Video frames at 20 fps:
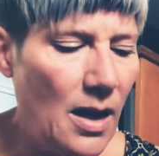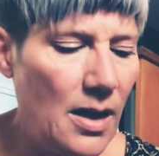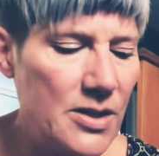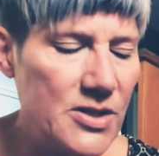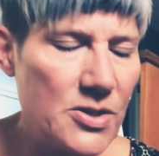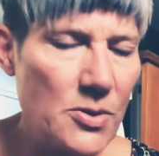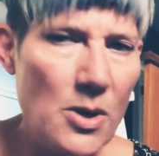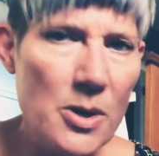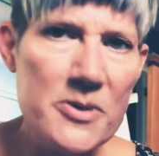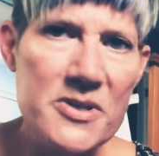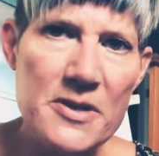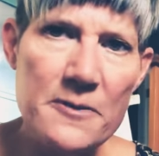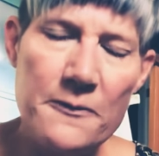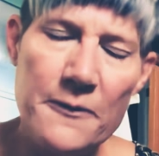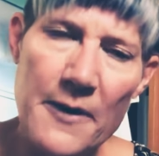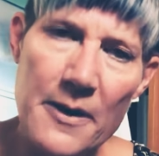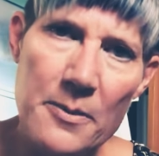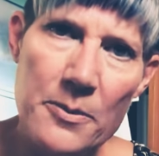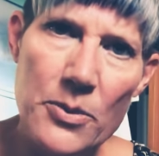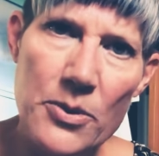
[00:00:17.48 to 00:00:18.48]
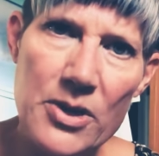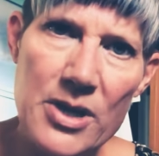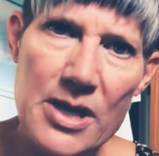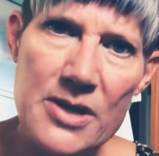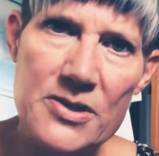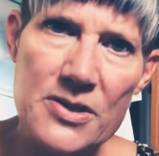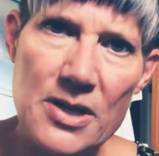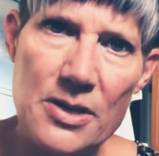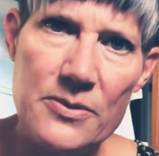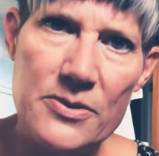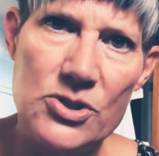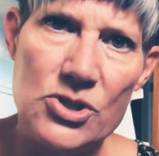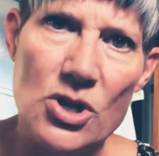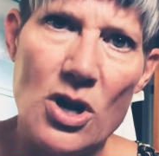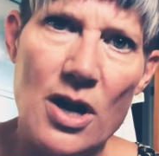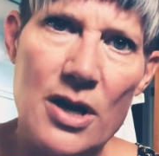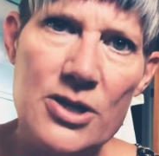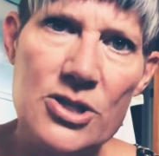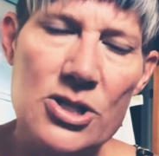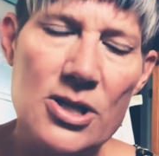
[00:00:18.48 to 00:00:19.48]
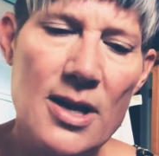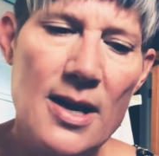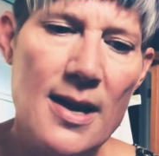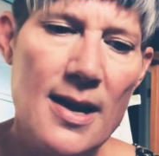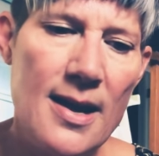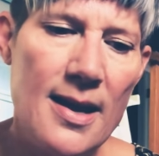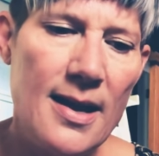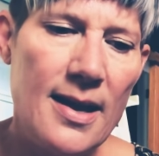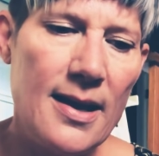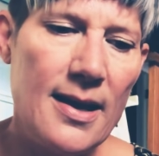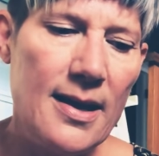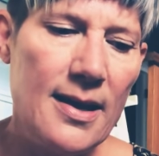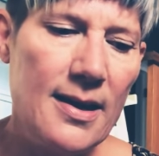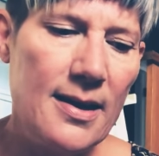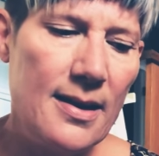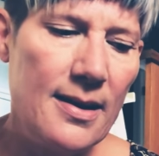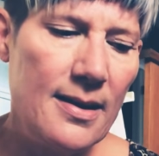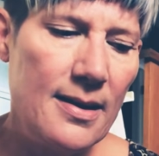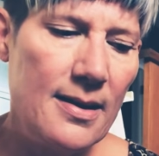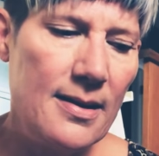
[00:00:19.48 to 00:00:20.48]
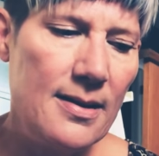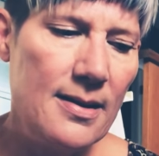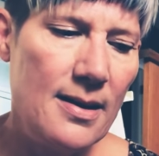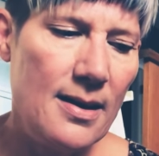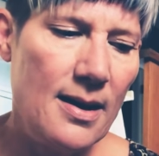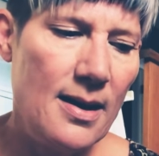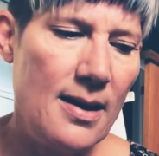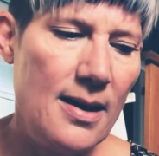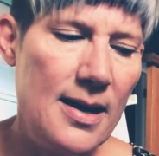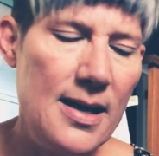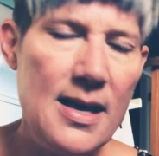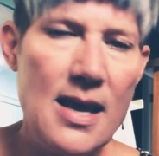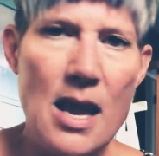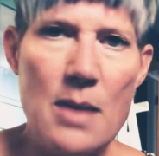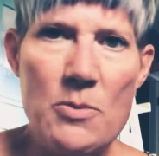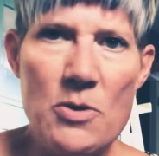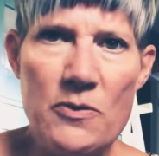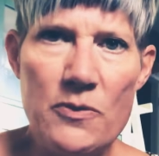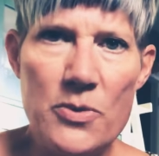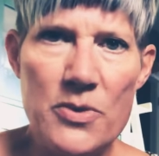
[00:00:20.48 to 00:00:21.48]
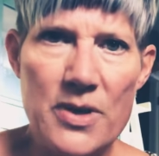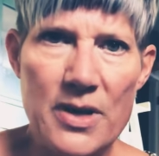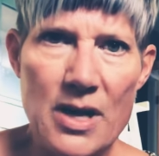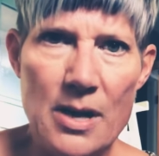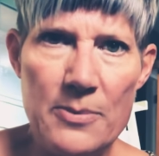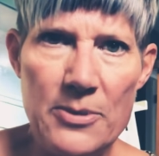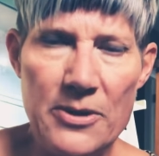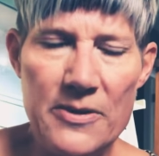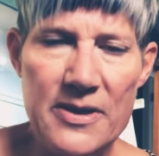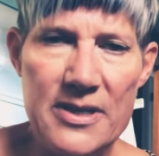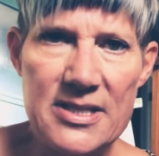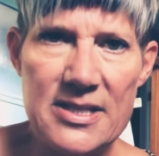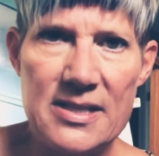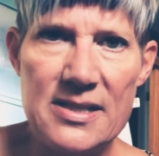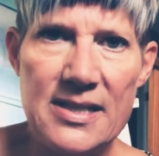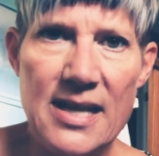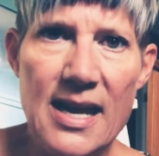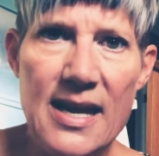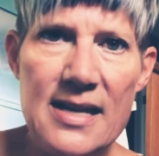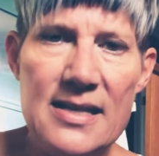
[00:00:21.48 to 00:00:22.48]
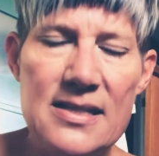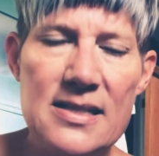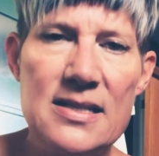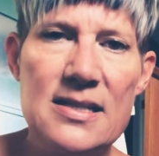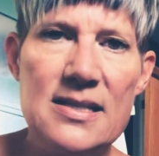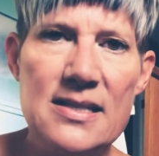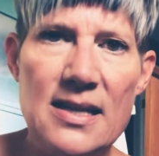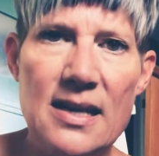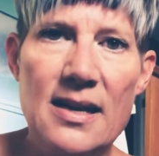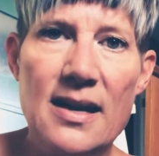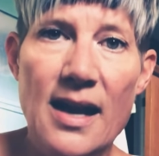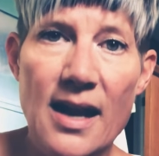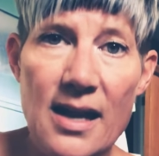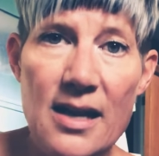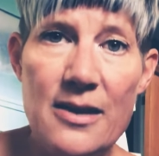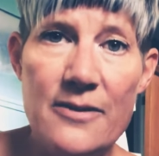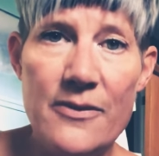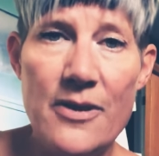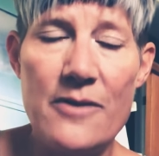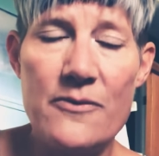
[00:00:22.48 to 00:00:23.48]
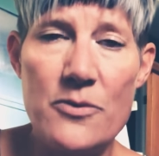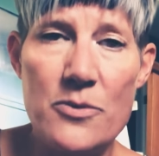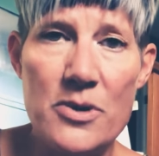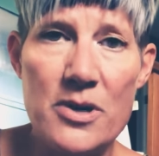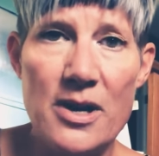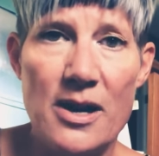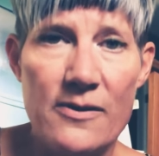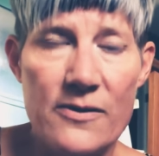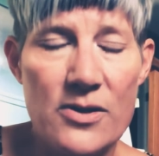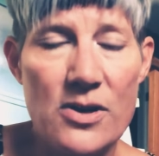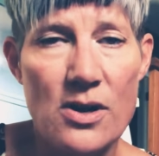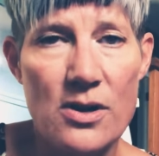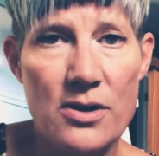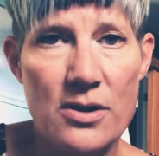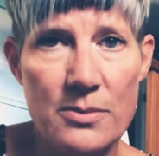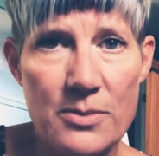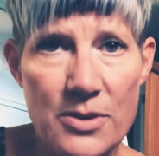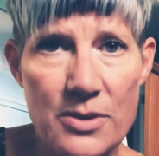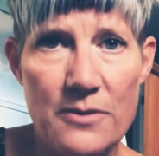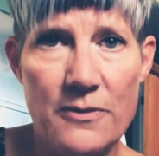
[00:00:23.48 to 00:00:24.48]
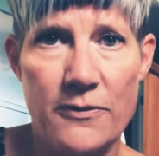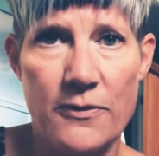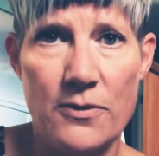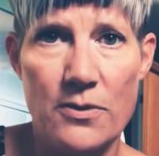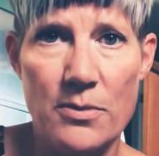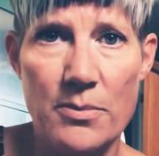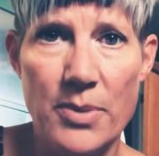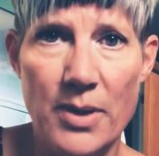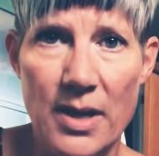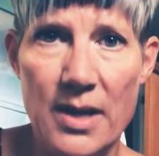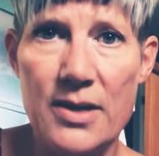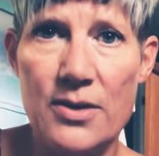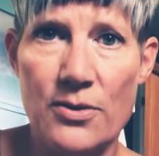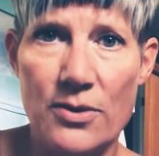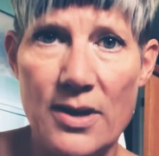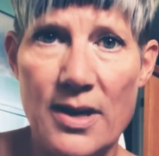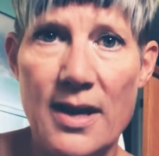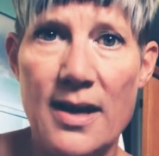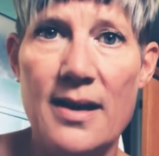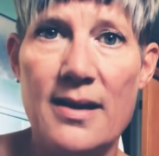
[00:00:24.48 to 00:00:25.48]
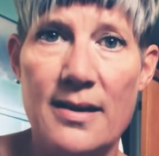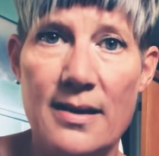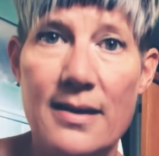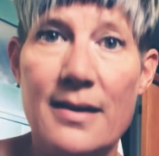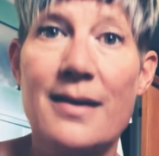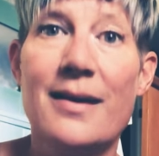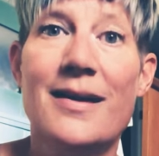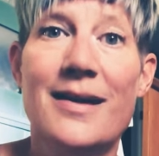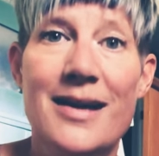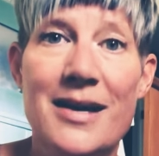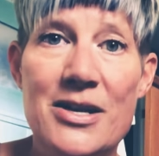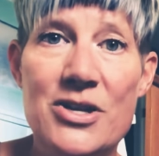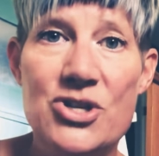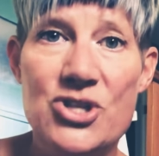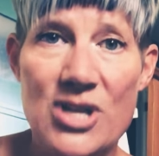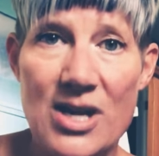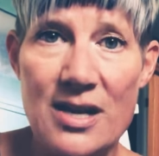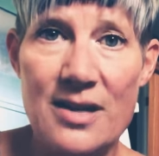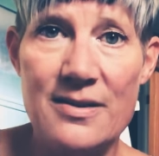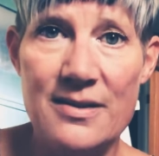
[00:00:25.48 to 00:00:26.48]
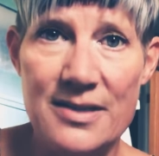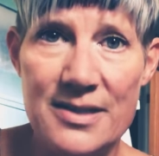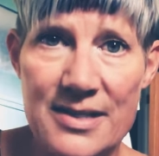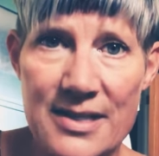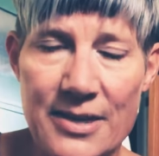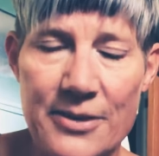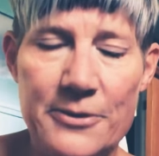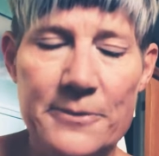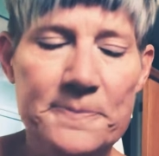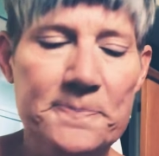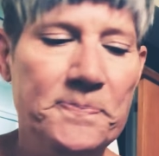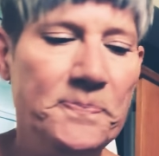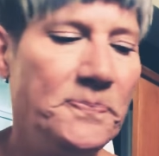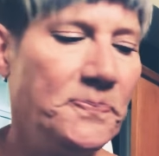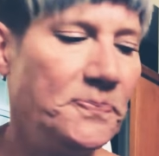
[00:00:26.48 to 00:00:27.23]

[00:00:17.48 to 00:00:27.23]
So I was at Farm Boy yesterday with Josh, and he came over with a couple of things in his hands, and he said, hey, if you ever want to have an argument for buying organic, check this out.